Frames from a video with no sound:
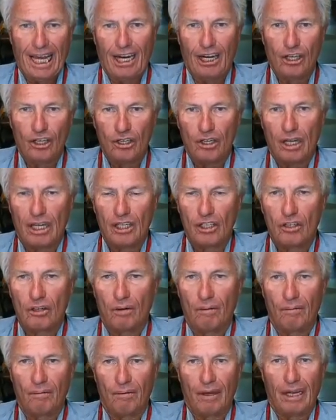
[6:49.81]
And
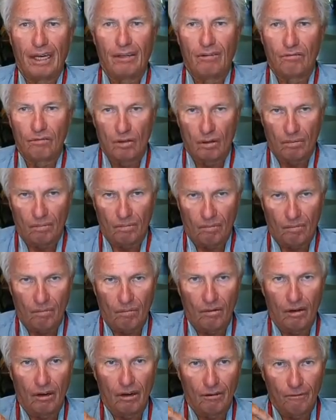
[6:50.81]
it's
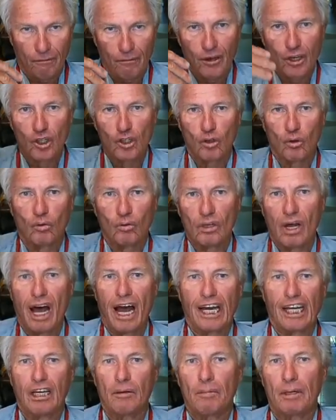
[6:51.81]
an official
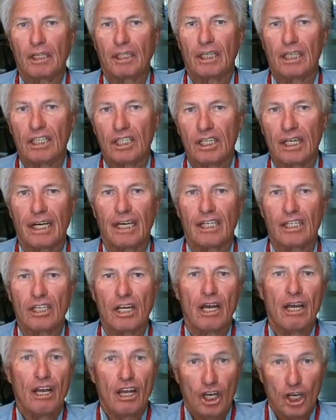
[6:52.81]
document that
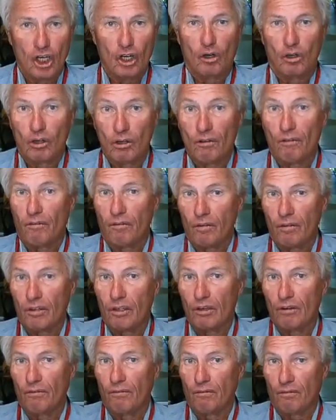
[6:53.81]
says, you know,
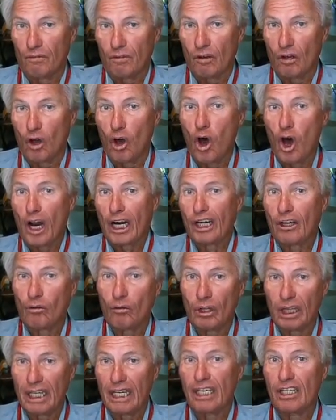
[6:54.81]
you've caught
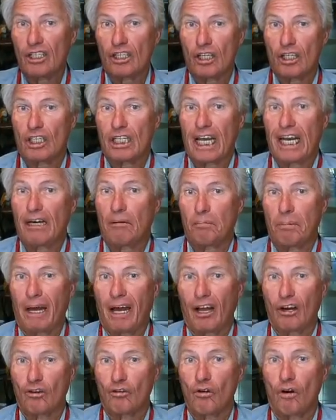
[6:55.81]
and released this 8
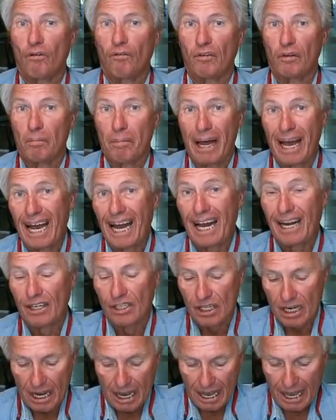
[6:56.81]
pound trophy
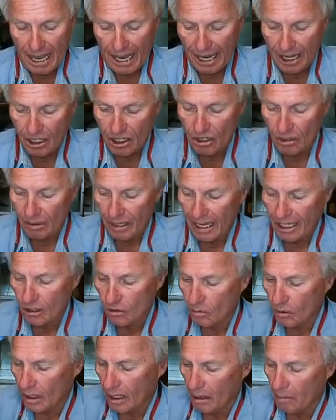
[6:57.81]
bass. And so
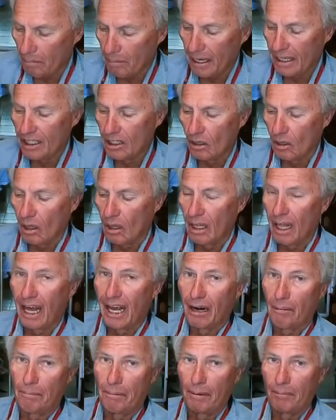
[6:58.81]
that's really a big deal. A
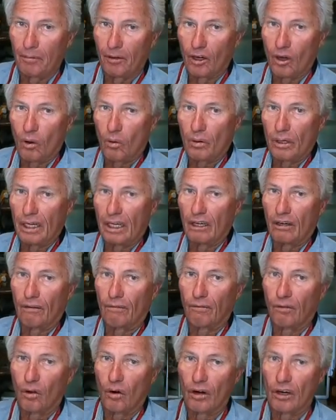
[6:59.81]
lot of people are going
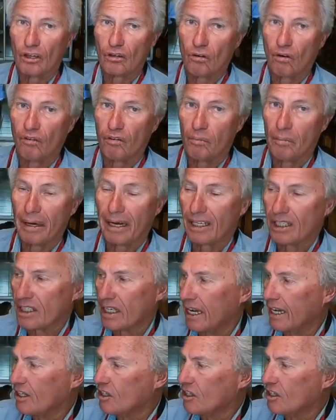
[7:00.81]
into Florida Trophy Bass